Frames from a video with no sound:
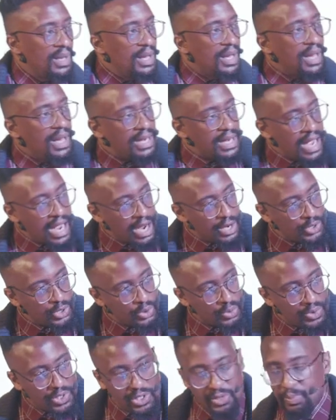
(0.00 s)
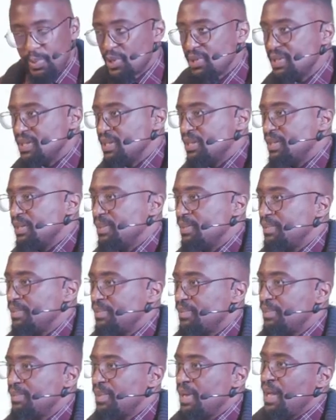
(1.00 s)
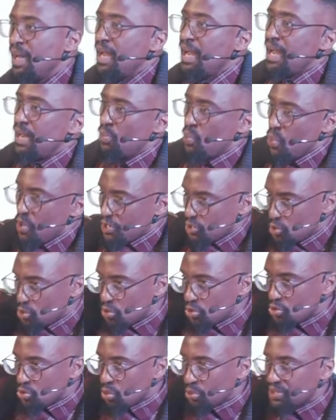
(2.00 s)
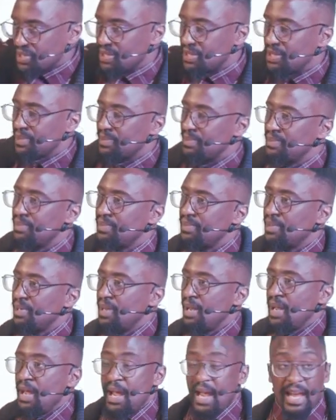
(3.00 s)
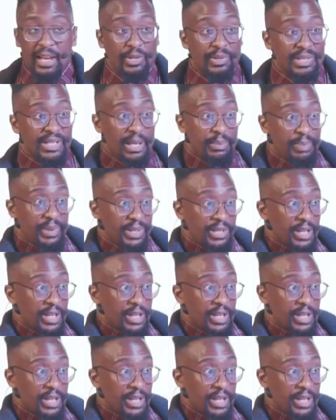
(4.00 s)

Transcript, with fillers: and how you responded, and what you thought. And He'll say, But